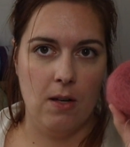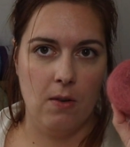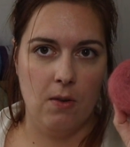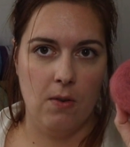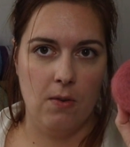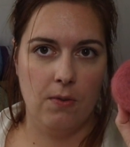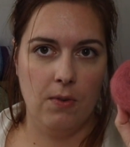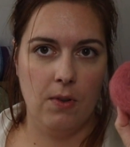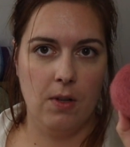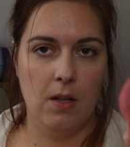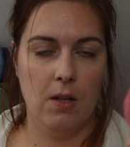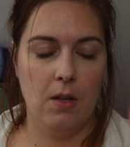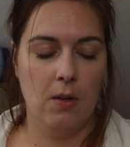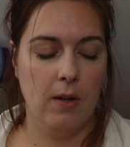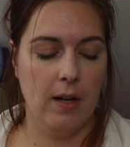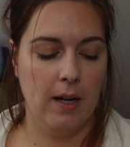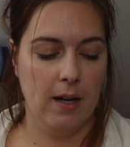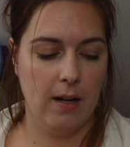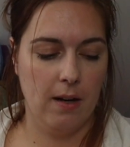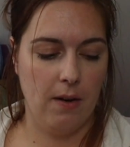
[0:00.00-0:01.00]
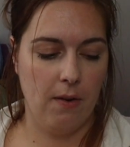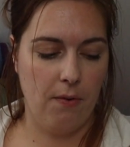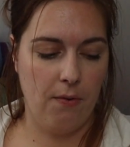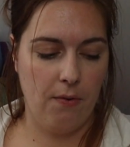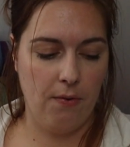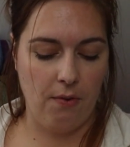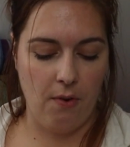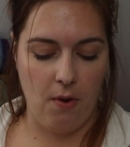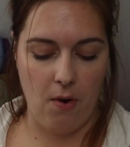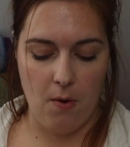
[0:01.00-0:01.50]
of glowhair
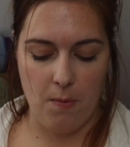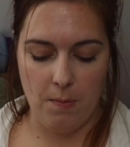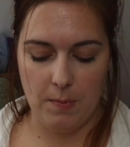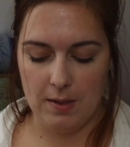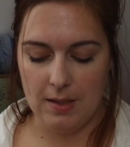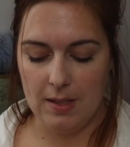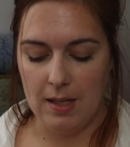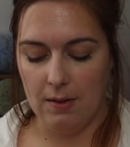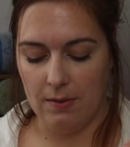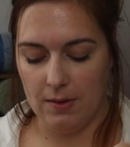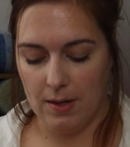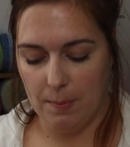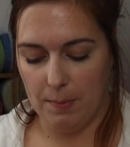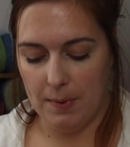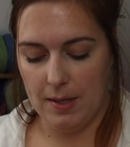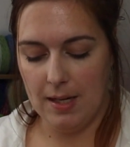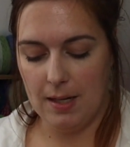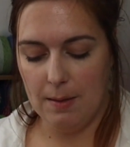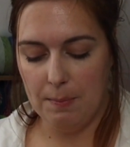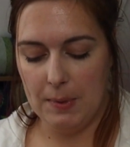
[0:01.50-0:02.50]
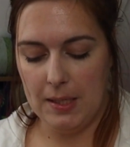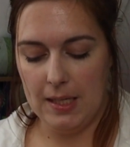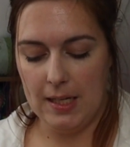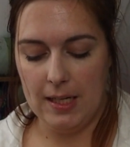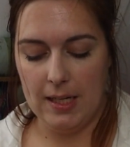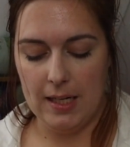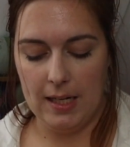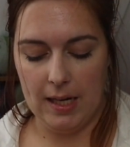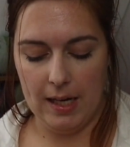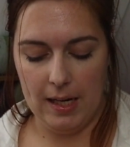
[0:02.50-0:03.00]
from Stephen and
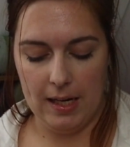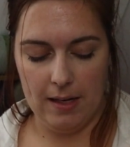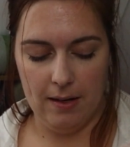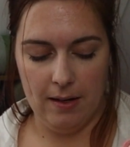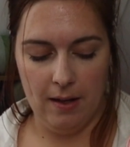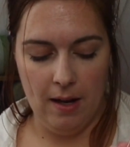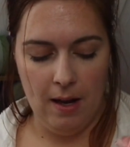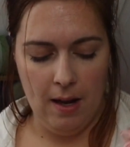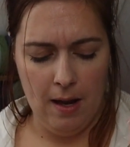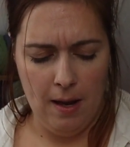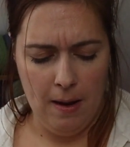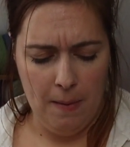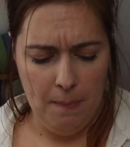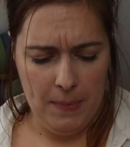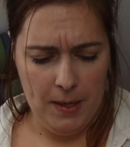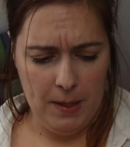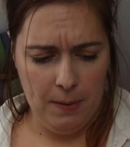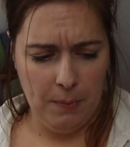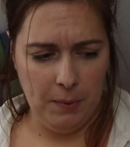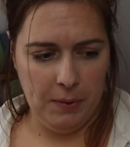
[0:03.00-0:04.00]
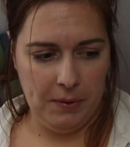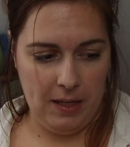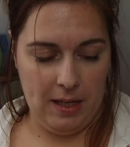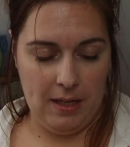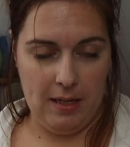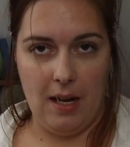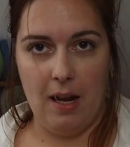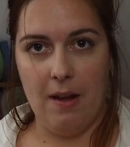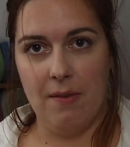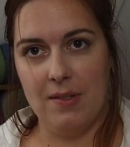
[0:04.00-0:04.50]
Penelope, and people
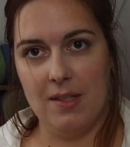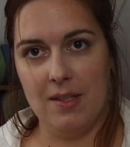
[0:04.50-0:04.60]
that have